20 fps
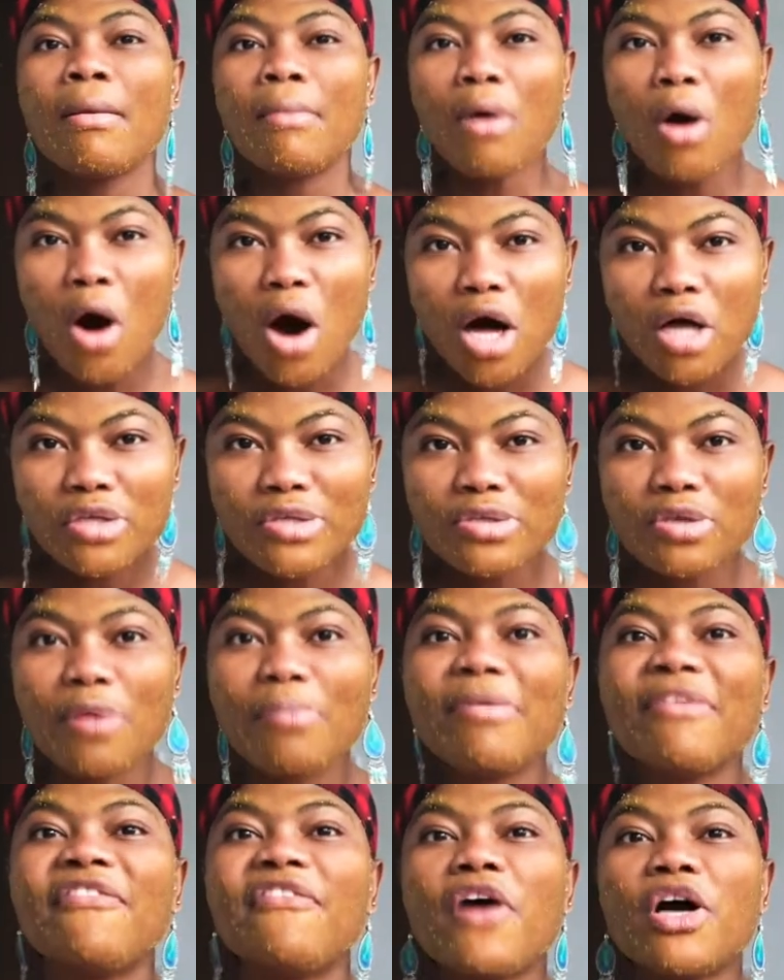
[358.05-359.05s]
Also,
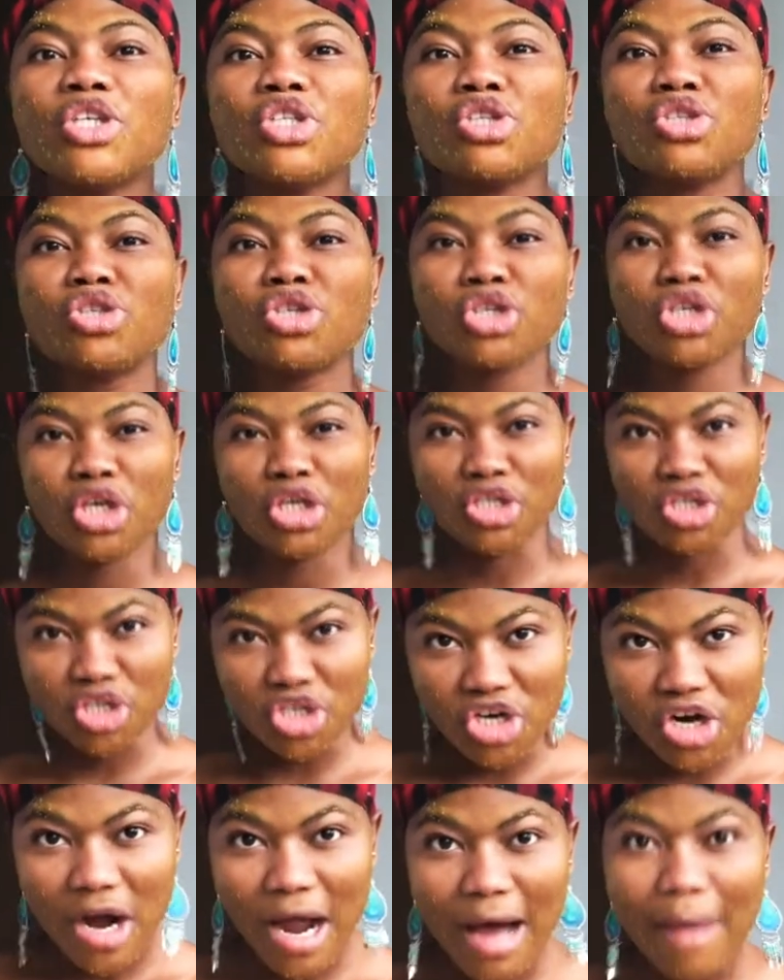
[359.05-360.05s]
before you do your
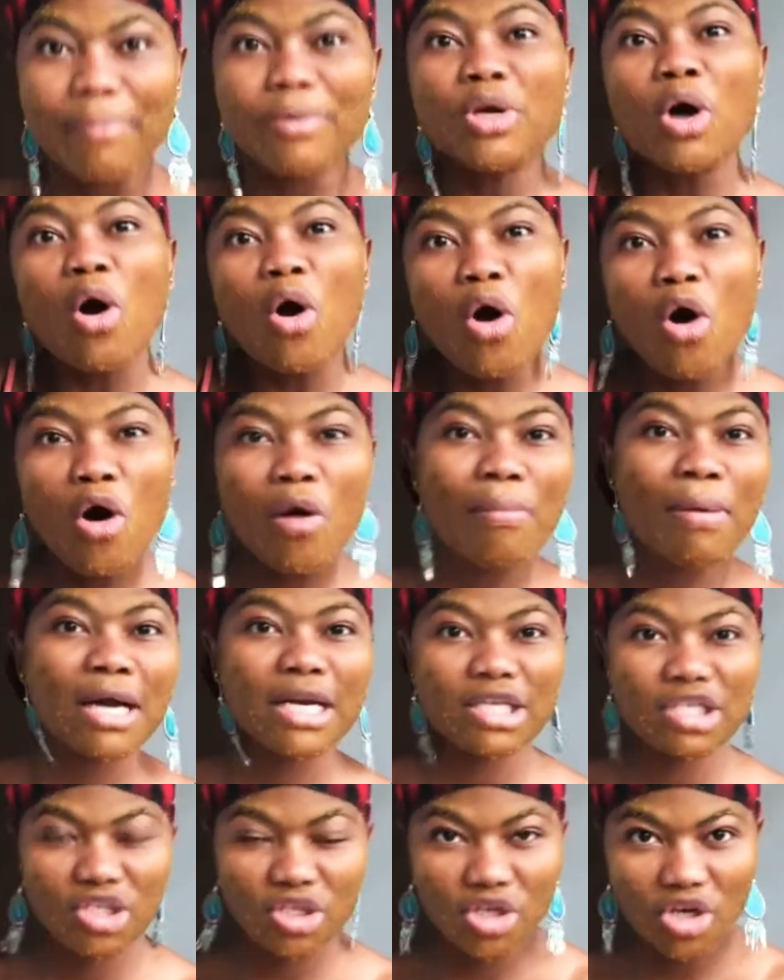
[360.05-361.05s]
scrub, your whole body
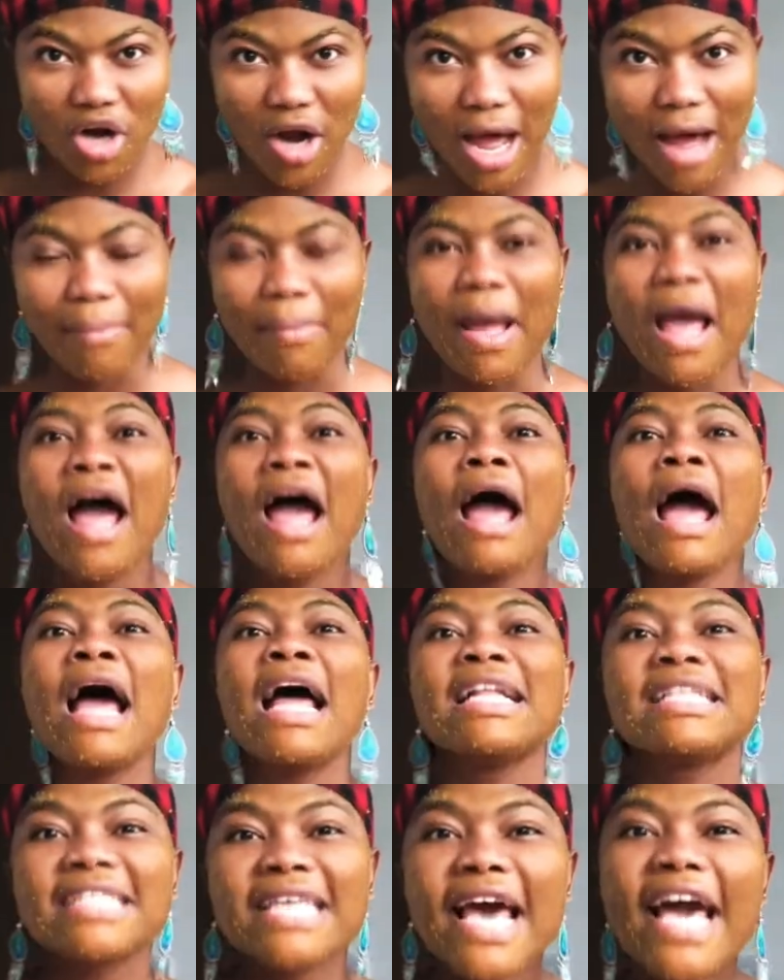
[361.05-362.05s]
scrub,
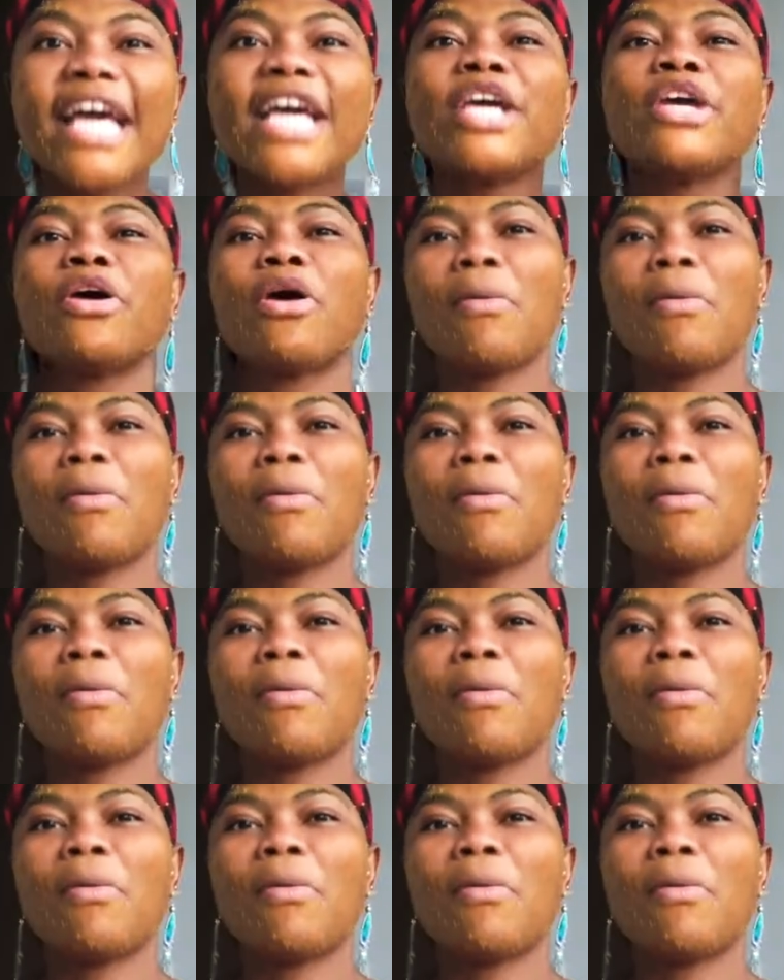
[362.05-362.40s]
take your